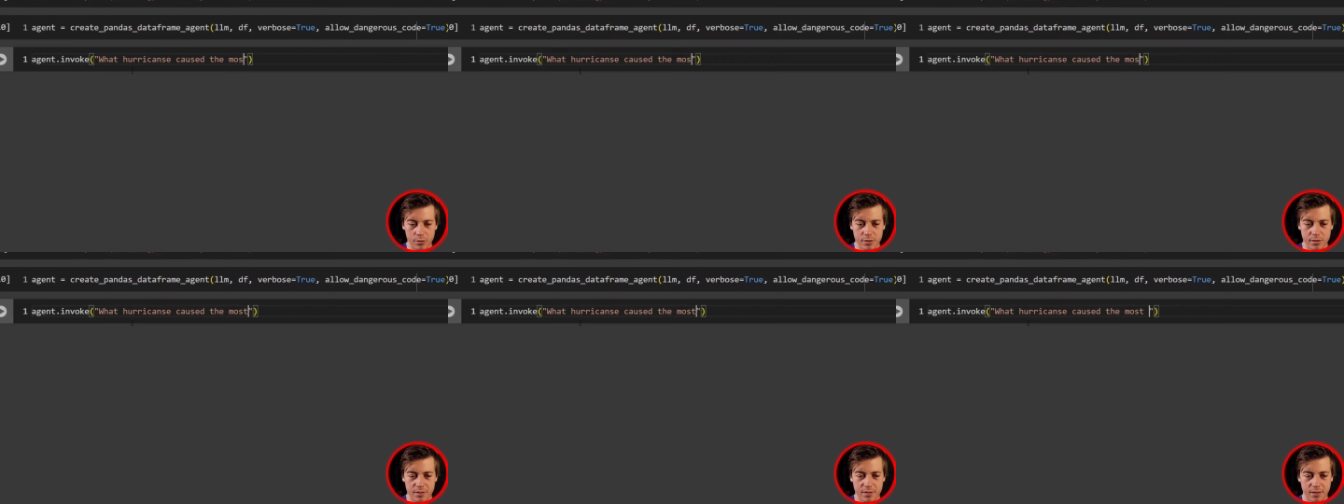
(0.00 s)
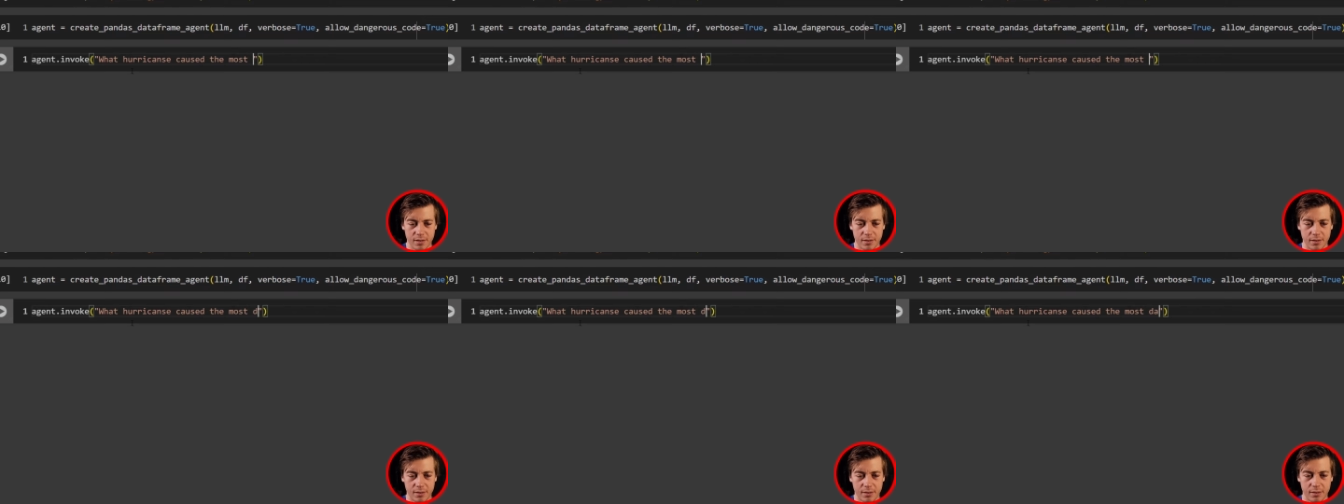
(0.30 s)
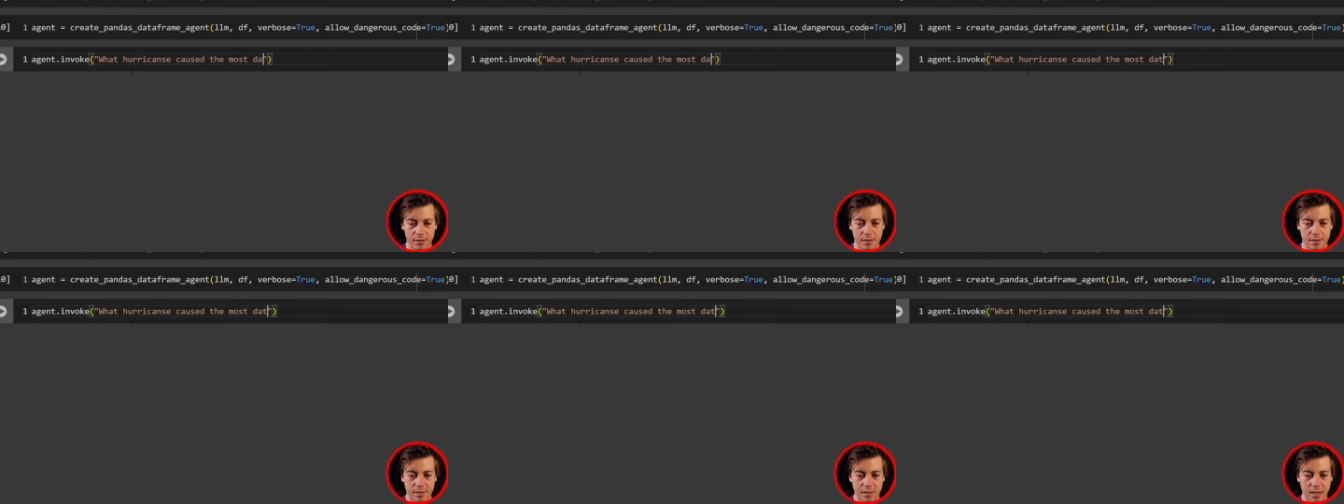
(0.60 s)
most
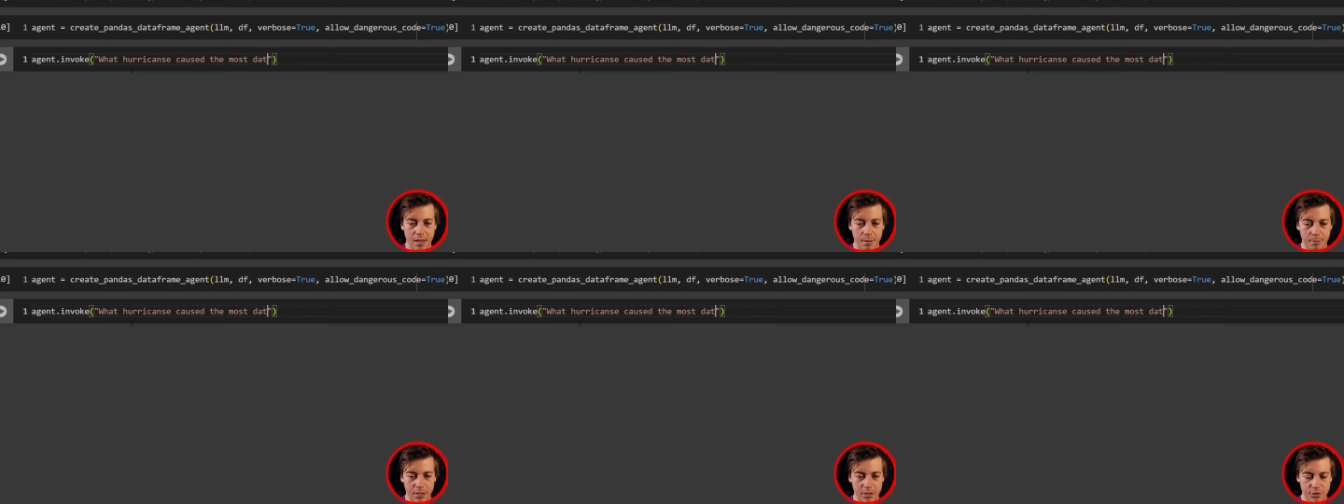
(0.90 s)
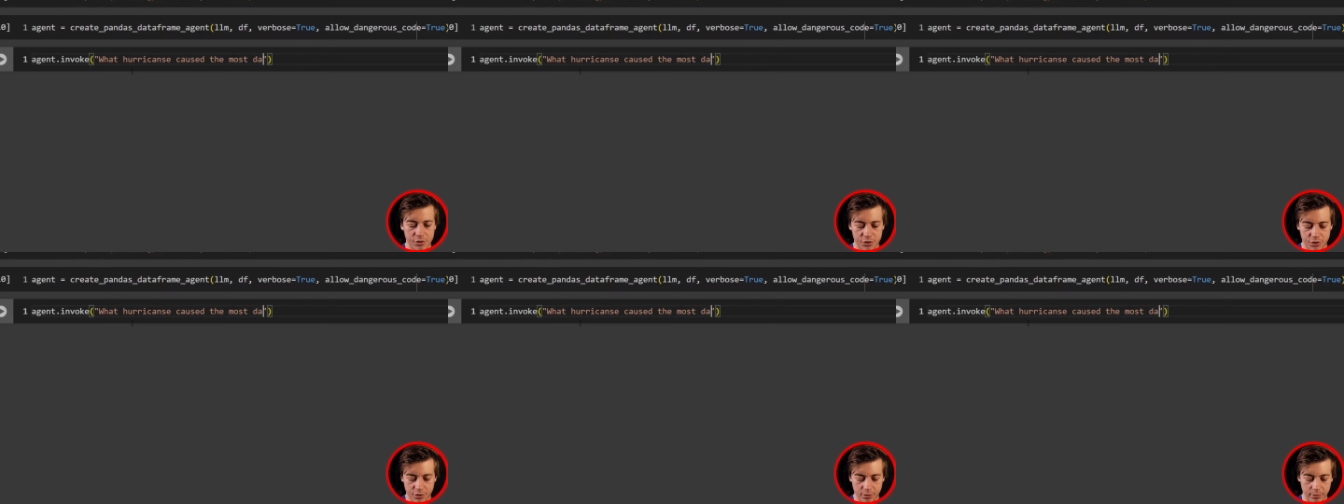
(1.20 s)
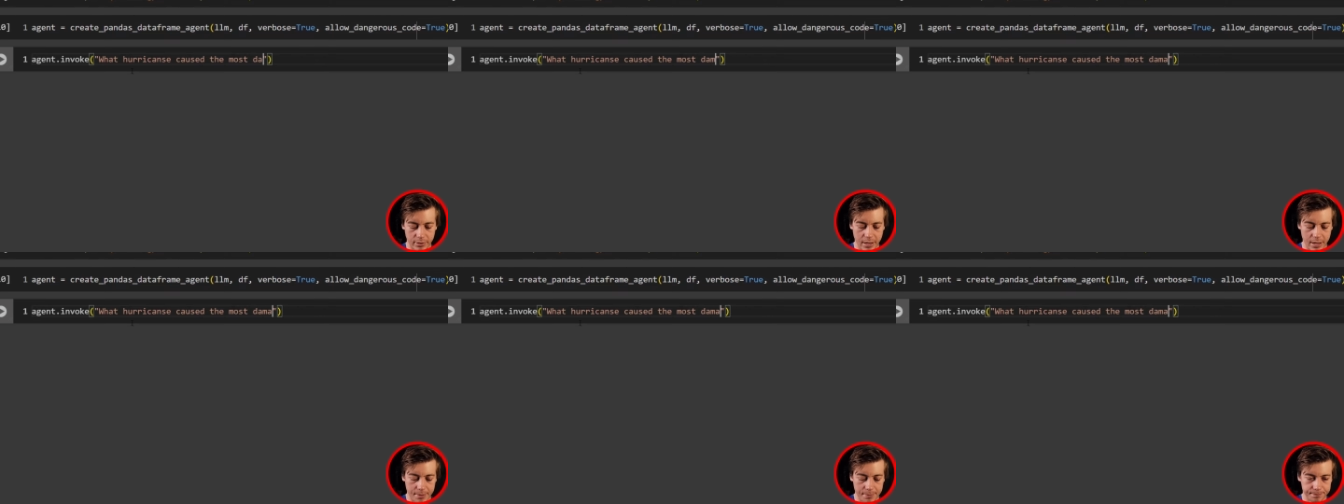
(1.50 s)

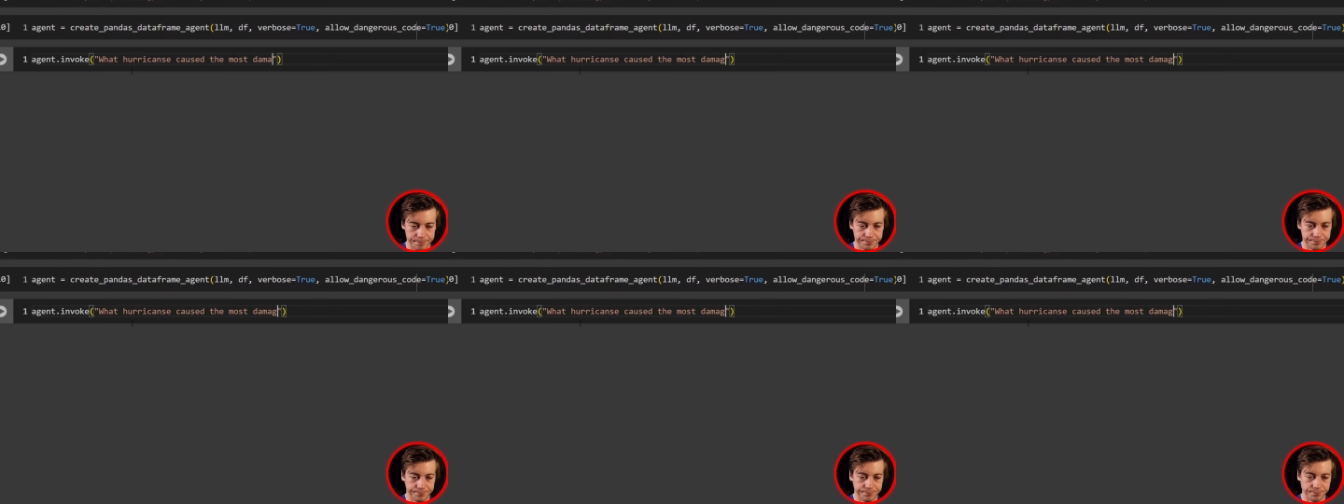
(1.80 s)
damage, okay?